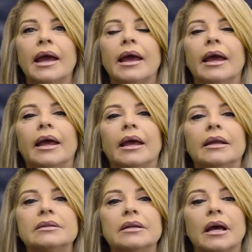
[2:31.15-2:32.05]

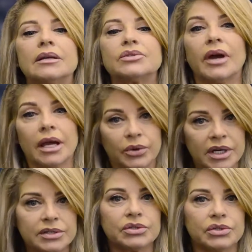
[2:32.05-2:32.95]
And so I
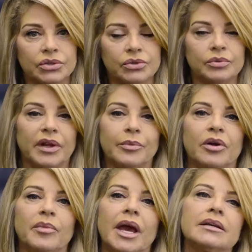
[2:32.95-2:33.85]
agreed to do Playboy
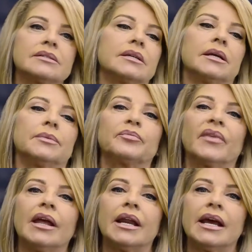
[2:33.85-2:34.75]
magazine.
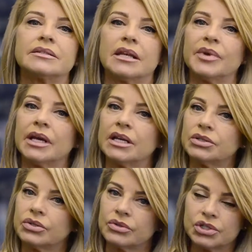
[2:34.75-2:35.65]
And as they began to
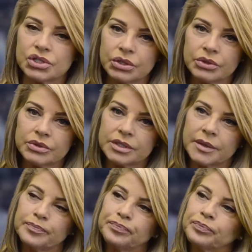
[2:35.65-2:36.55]
do the shoot,
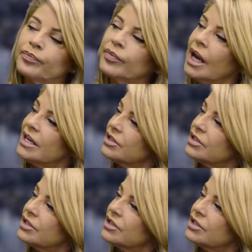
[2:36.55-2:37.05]
I